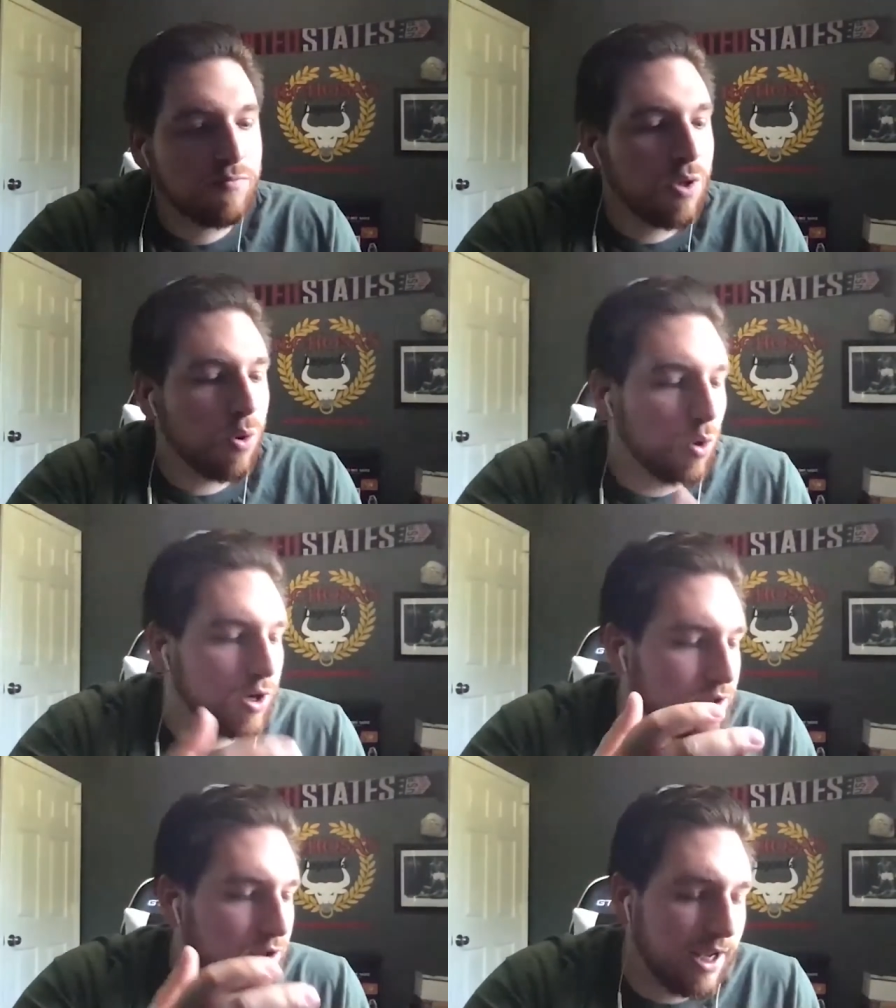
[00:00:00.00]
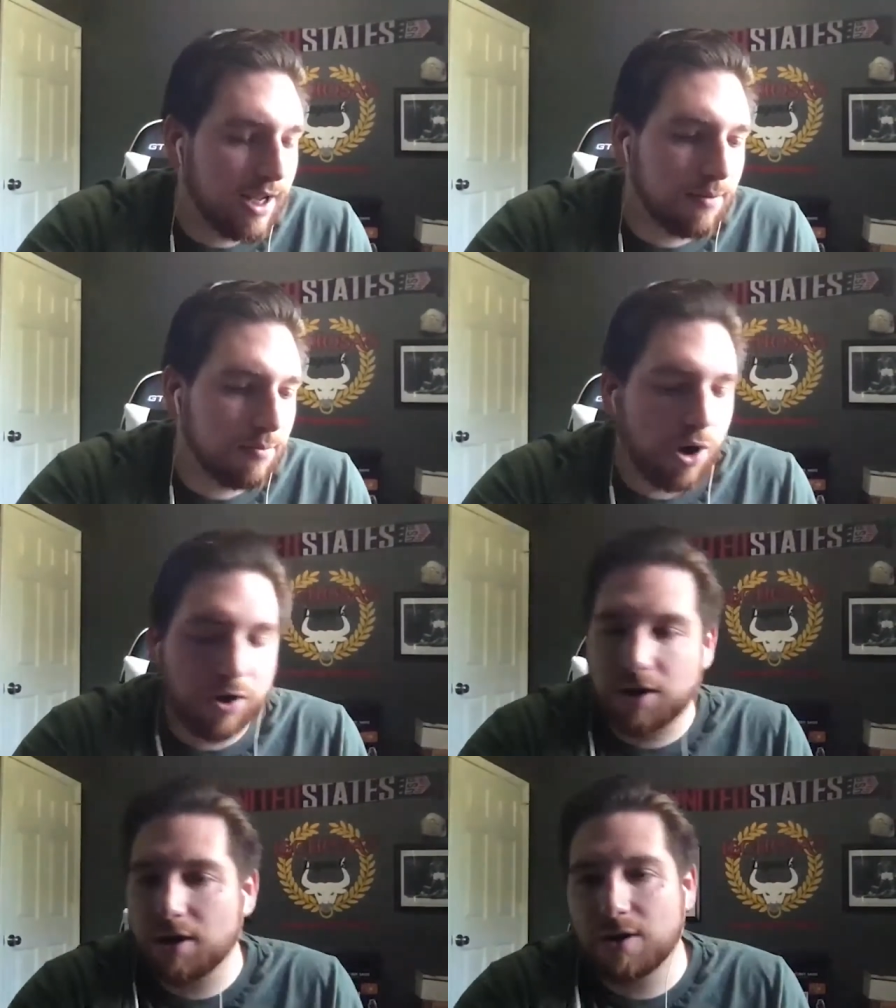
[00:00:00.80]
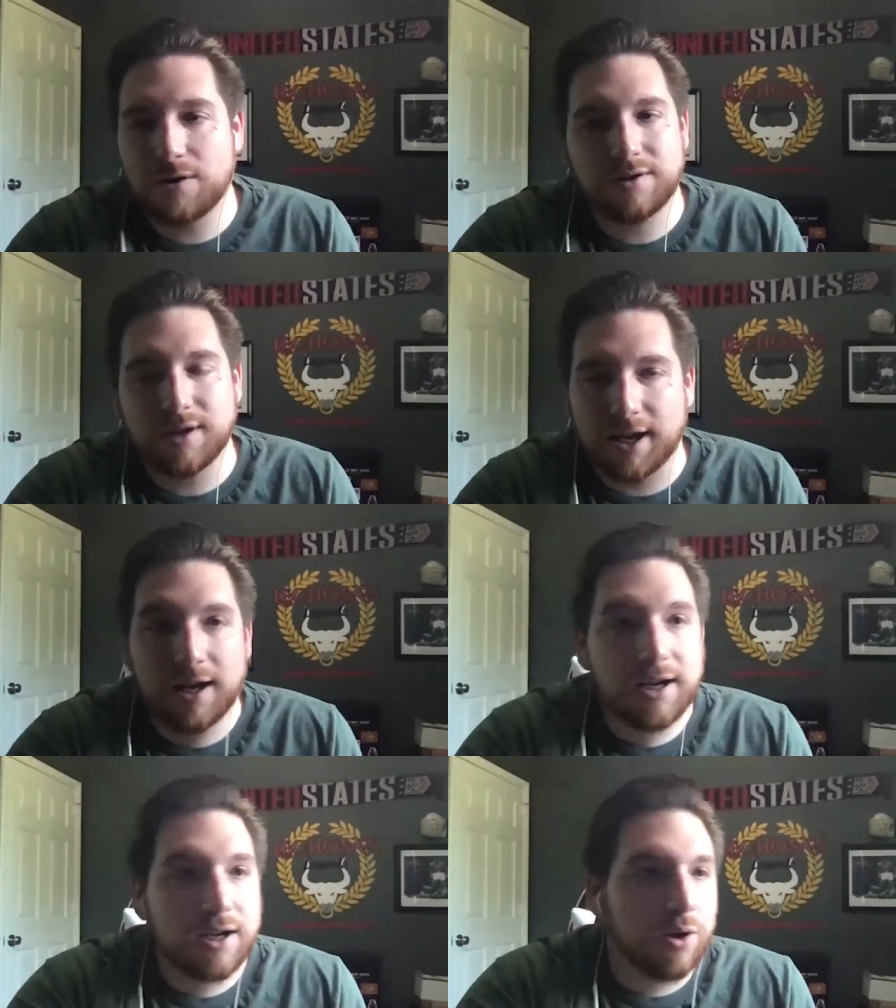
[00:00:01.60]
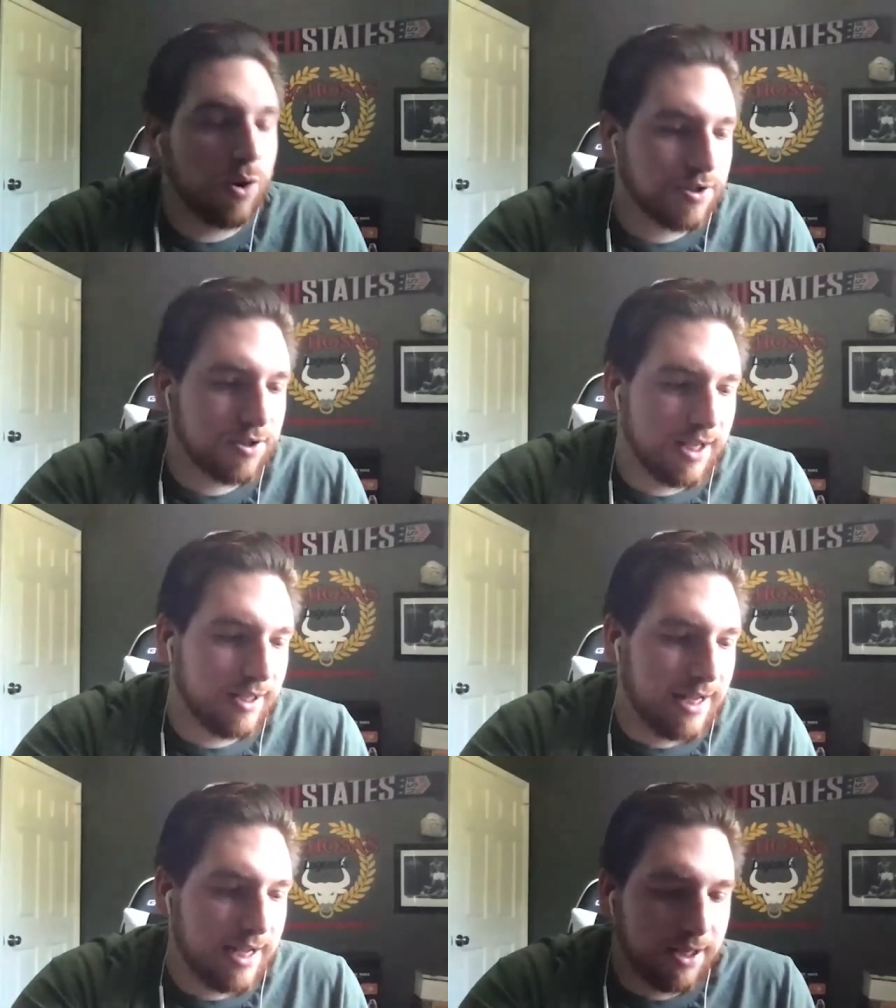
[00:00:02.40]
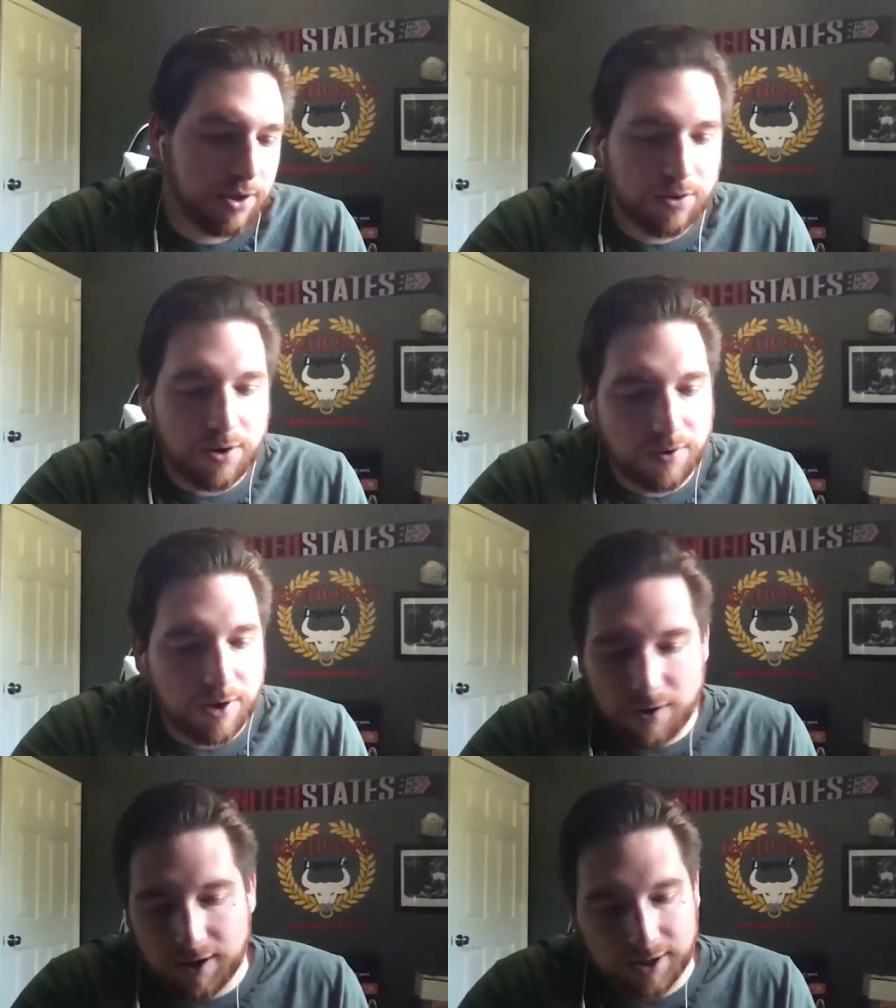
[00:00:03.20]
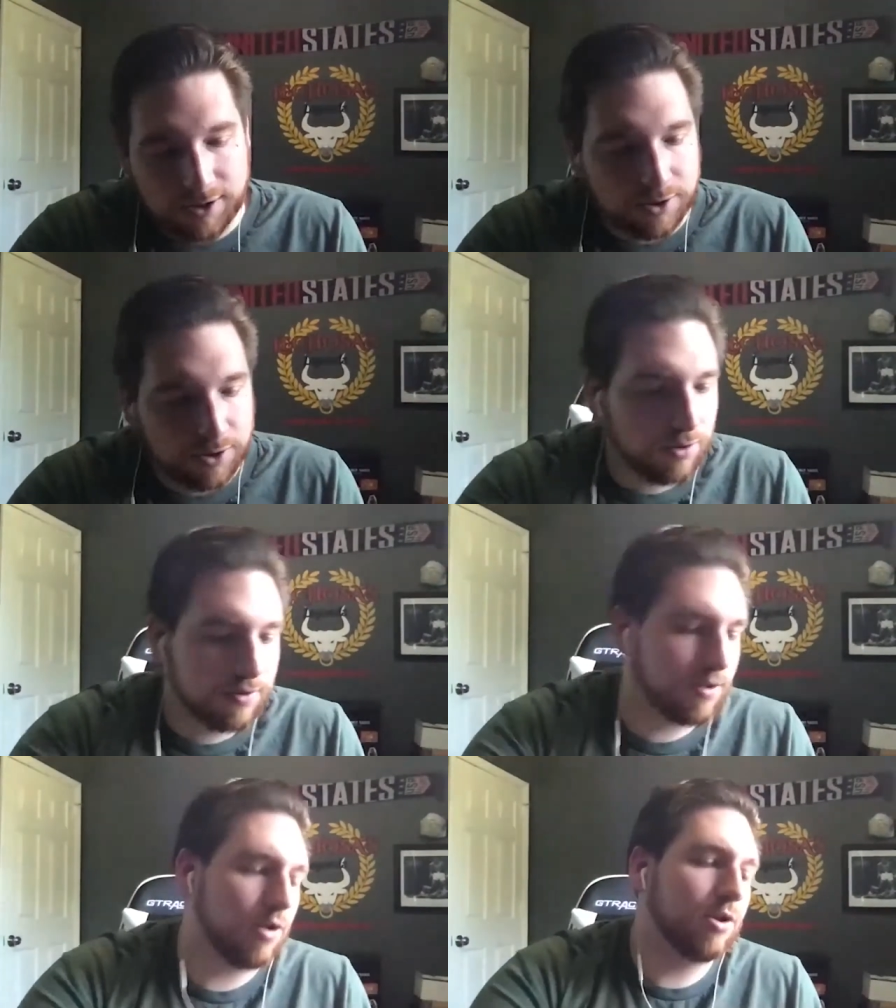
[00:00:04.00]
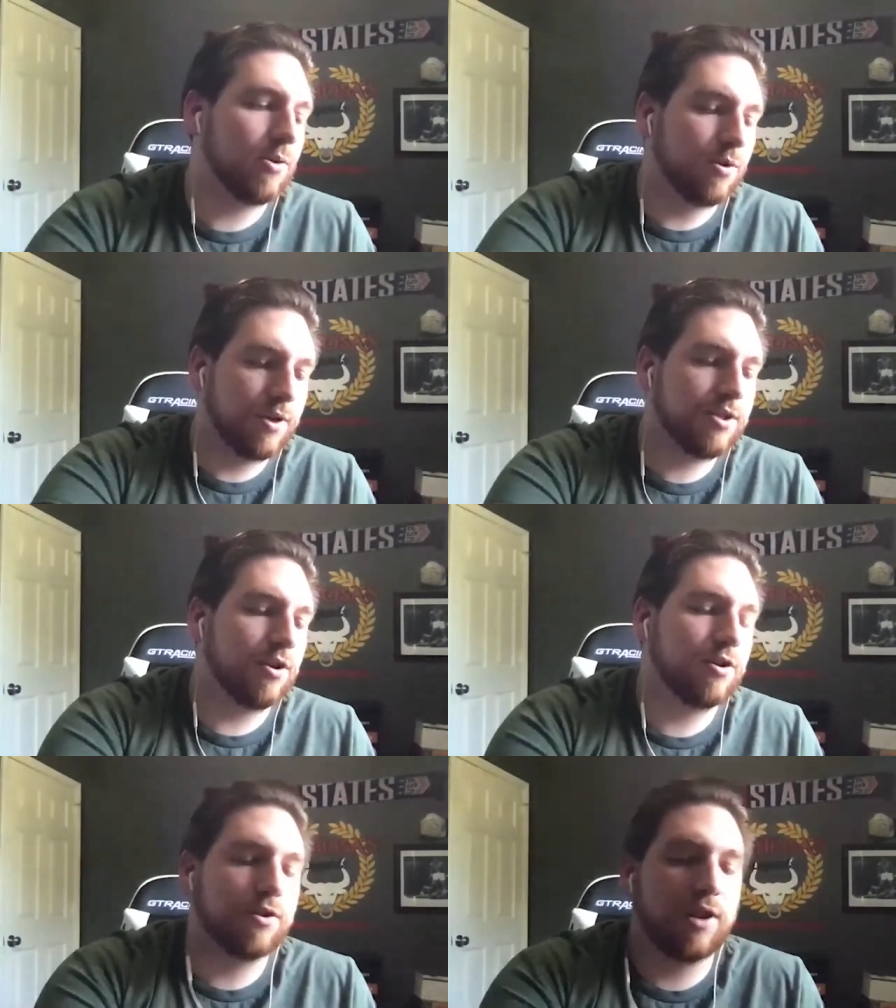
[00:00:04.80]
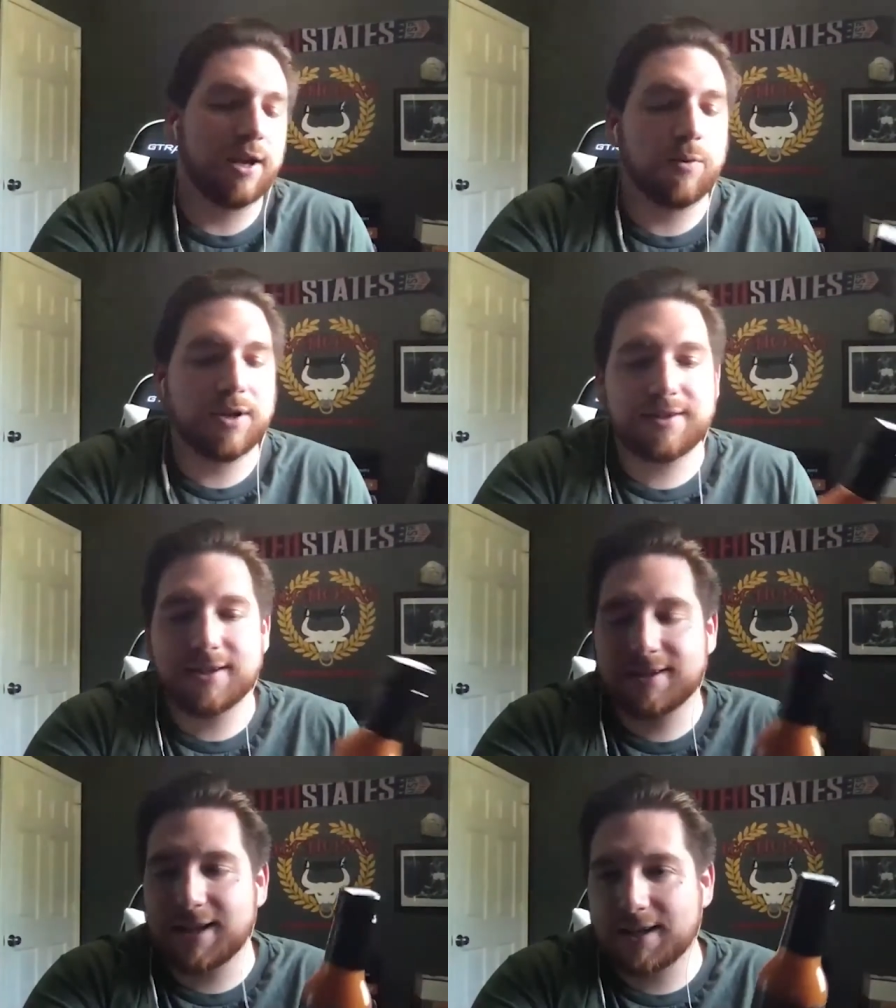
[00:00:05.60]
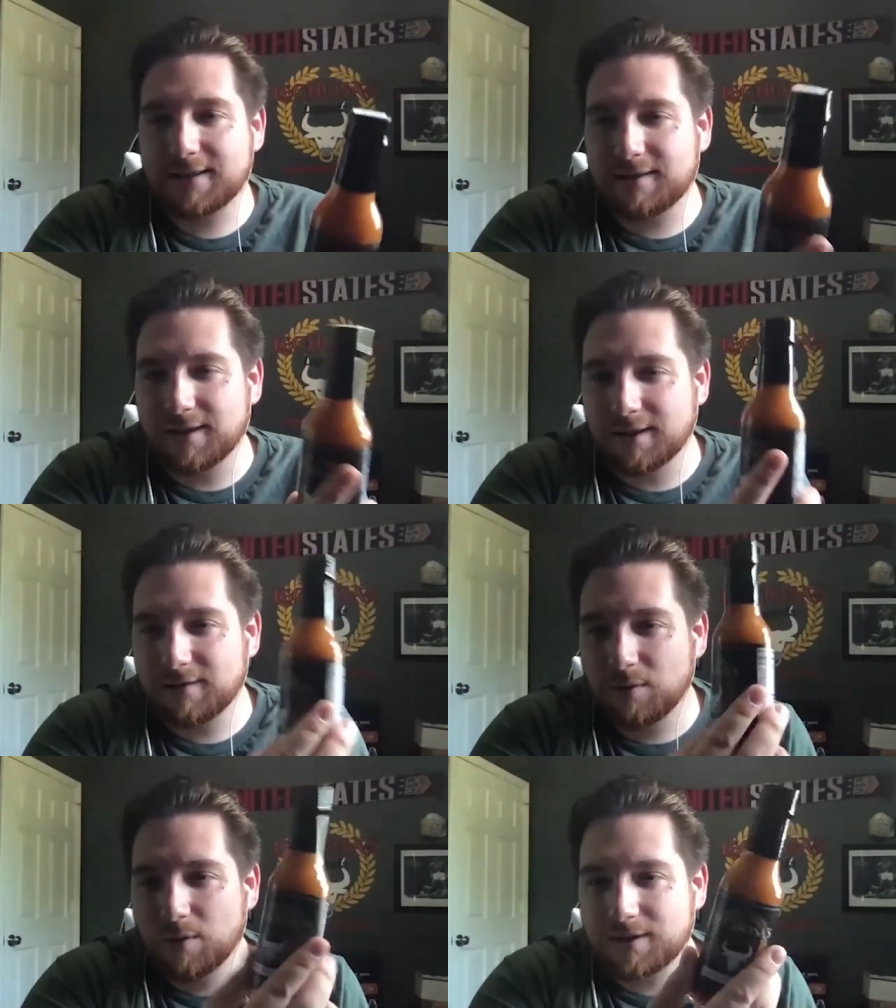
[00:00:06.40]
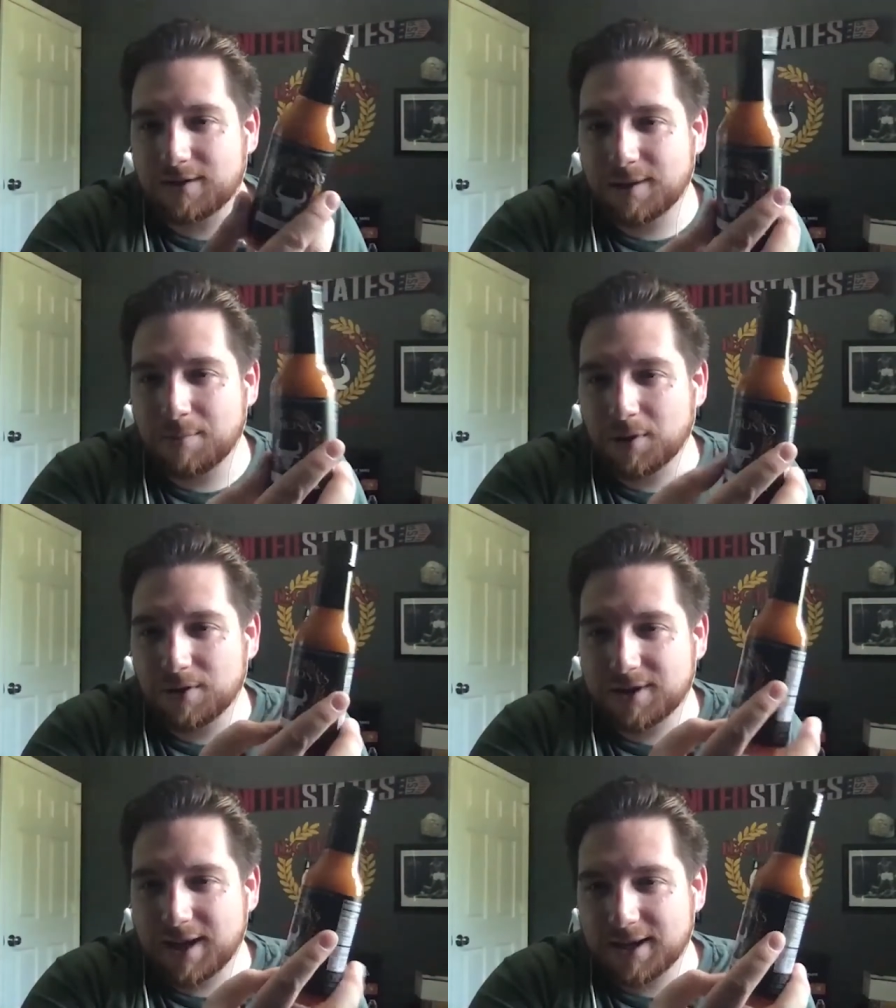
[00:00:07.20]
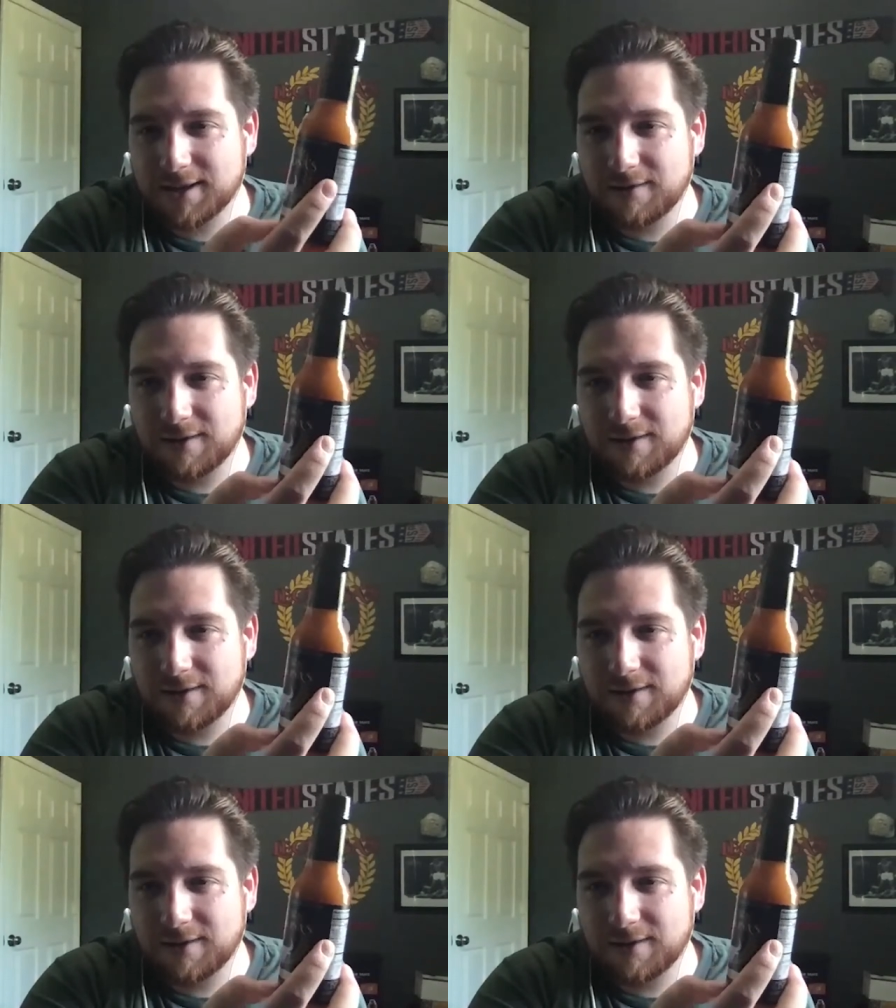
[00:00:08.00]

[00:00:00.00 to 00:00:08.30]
where to get barcodes, like questions like that that you don't know like just start doing research or like what's the size like what typical size of the